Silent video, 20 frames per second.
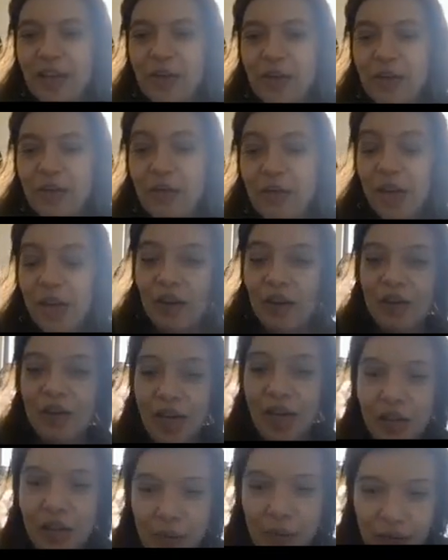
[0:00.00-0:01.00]
So if you
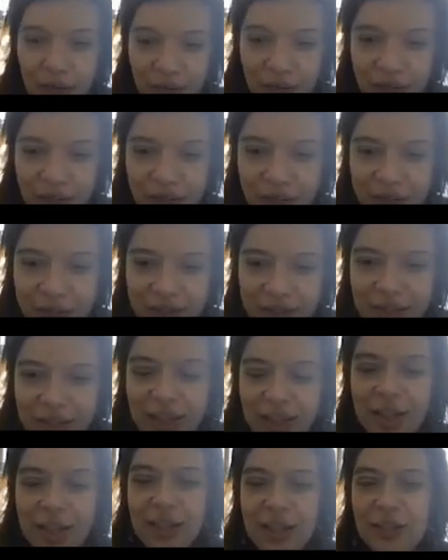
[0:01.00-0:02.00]
have any questions,
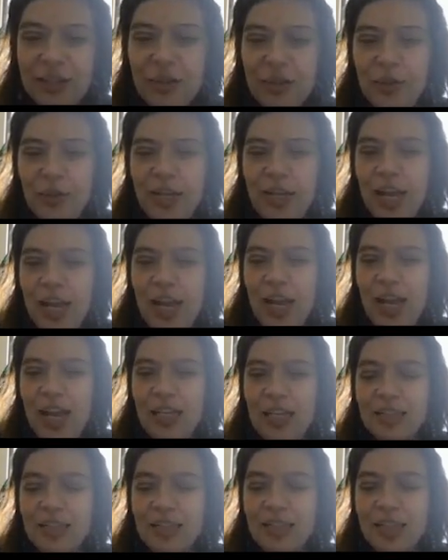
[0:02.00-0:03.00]
you
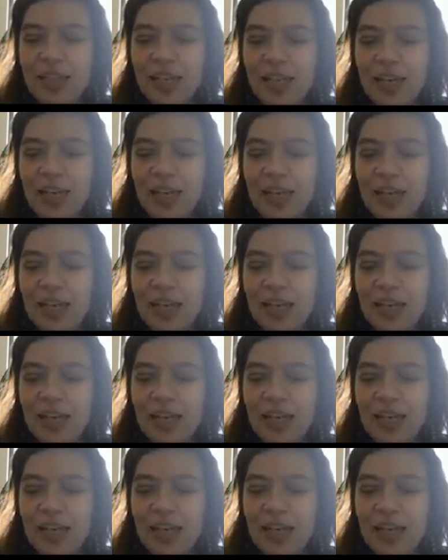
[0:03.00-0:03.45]
can